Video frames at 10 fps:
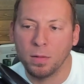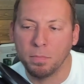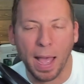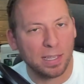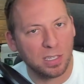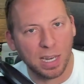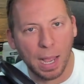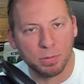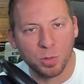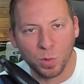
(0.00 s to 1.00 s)
mass
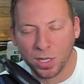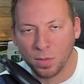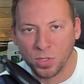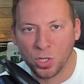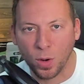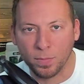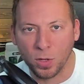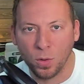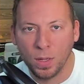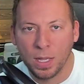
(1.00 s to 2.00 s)
adoption when it comes to
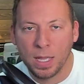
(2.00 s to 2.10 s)
crypto.